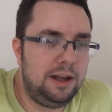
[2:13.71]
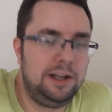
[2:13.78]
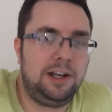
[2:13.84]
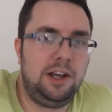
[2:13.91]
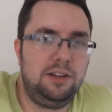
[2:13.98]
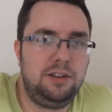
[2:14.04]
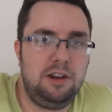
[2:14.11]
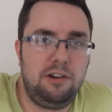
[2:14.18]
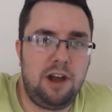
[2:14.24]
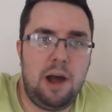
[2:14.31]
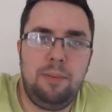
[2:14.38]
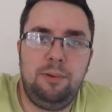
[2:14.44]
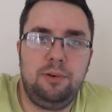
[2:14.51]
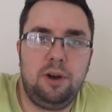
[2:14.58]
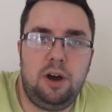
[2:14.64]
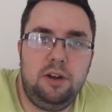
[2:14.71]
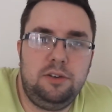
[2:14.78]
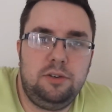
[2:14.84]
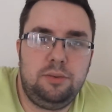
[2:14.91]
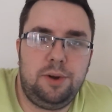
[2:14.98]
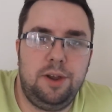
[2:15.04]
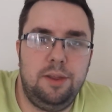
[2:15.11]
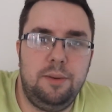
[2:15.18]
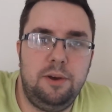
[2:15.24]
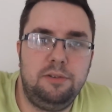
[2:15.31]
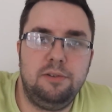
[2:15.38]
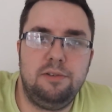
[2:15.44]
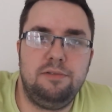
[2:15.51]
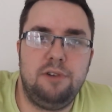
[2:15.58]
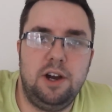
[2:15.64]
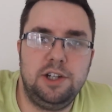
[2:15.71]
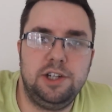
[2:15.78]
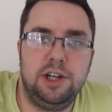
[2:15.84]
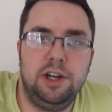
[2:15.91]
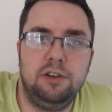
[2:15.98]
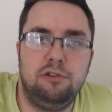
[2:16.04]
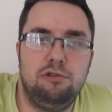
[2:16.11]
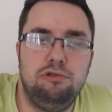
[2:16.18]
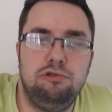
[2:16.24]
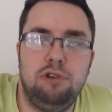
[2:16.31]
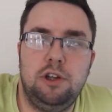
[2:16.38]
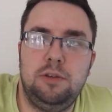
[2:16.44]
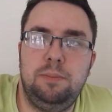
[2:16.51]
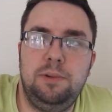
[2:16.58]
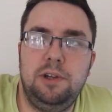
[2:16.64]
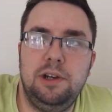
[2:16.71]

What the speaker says: Considering Appletiser is one of the most refreshing and crisp,